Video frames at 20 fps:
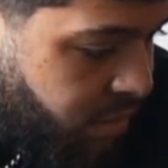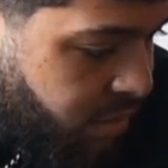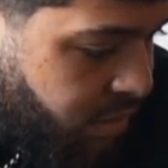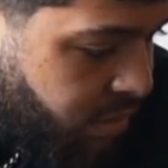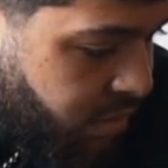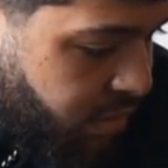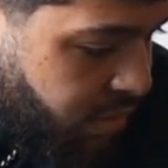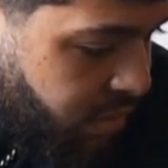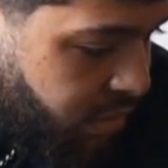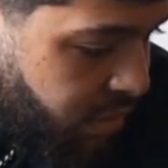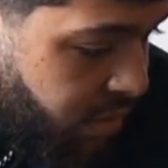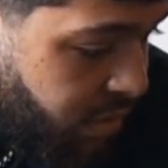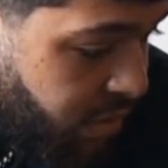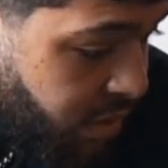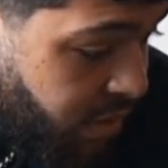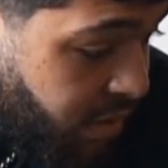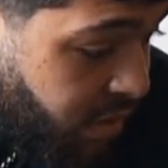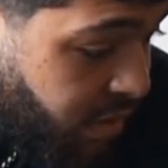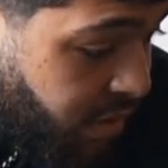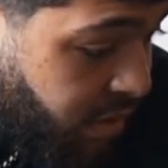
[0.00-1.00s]

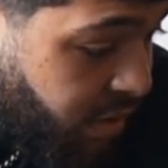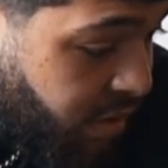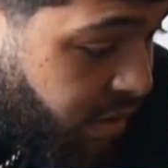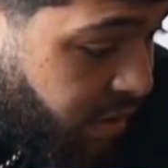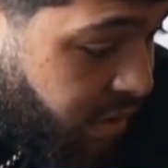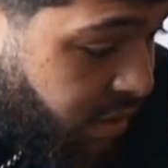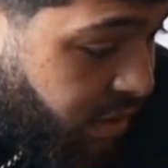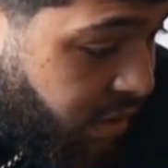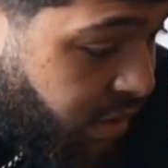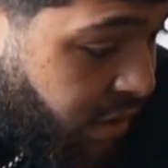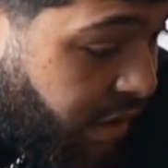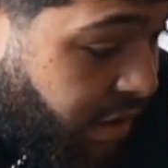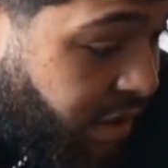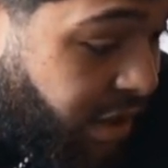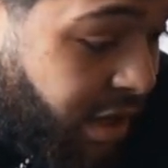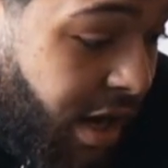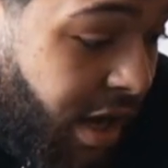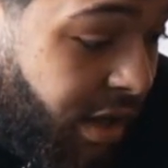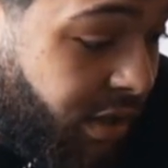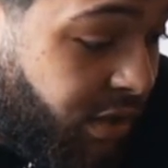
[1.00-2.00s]

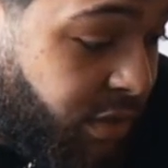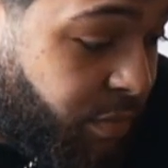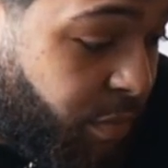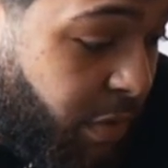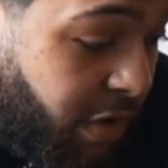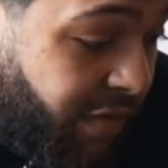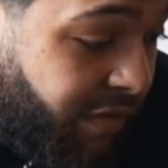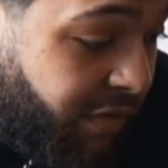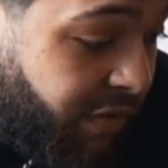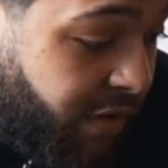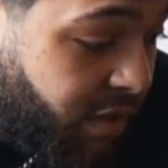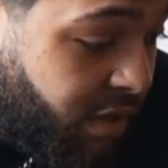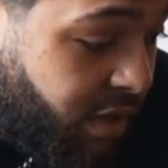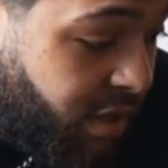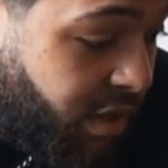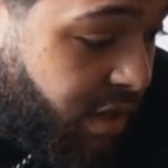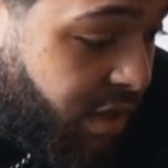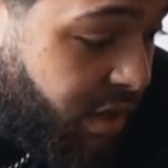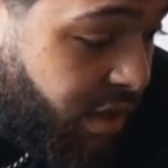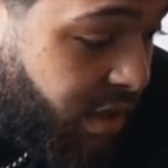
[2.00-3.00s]

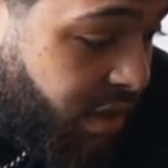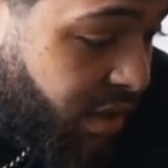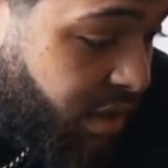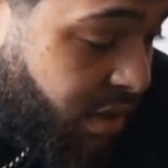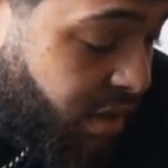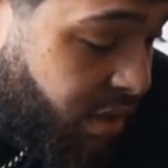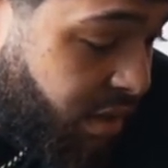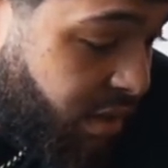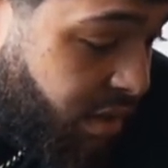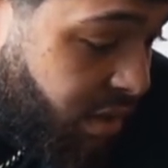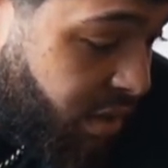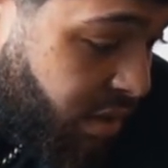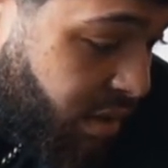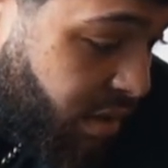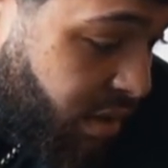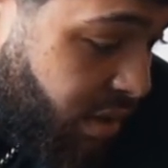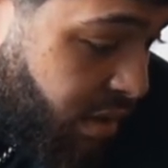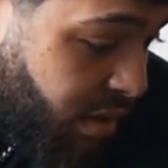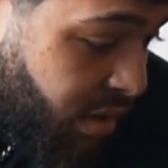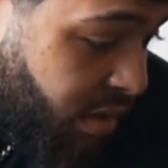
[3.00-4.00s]

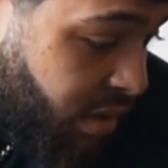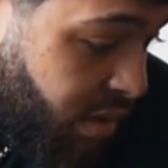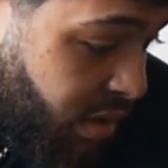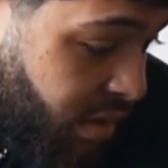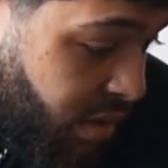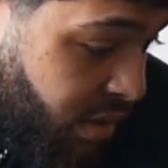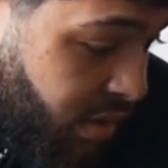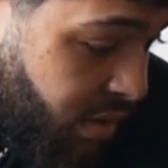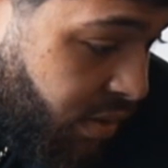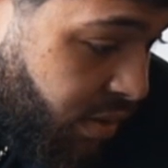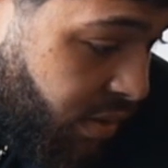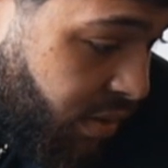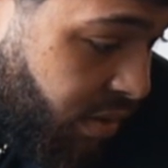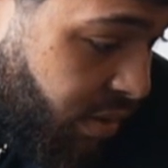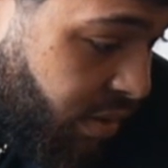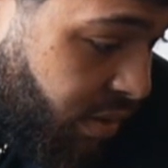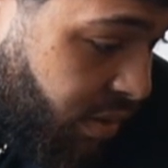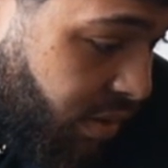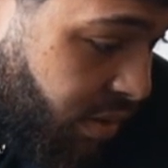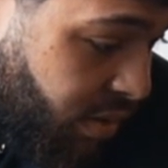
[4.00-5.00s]

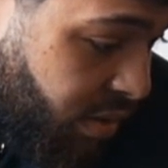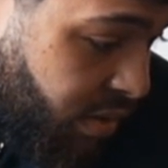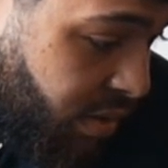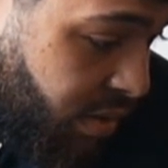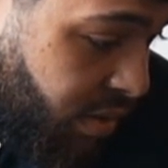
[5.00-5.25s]
No words are spoken by the person on screen.